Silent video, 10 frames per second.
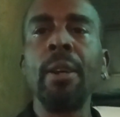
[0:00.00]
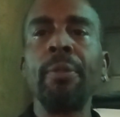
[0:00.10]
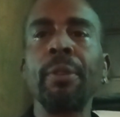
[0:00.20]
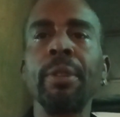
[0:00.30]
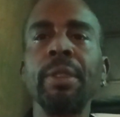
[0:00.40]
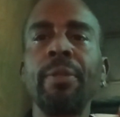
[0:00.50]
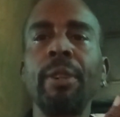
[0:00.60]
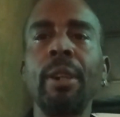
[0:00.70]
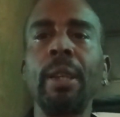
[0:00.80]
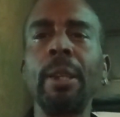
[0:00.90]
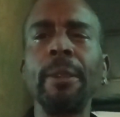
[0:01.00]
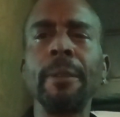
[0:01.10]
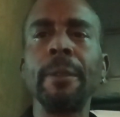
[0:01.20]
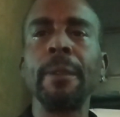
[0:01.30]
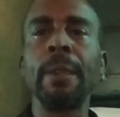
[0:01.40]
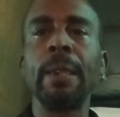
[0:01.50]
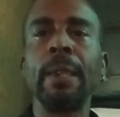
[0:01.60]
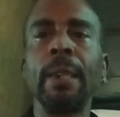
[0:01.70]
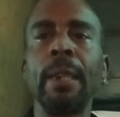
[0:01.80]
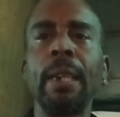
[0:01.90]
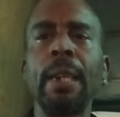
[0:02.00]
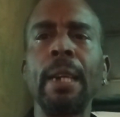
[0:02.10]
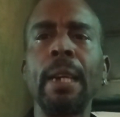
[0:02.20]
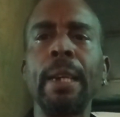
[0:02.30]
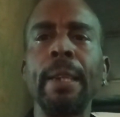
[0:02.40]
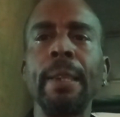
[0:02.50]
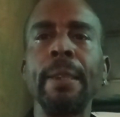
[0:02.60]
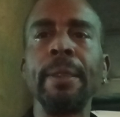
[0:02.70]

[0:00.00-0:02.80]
First of all, uh,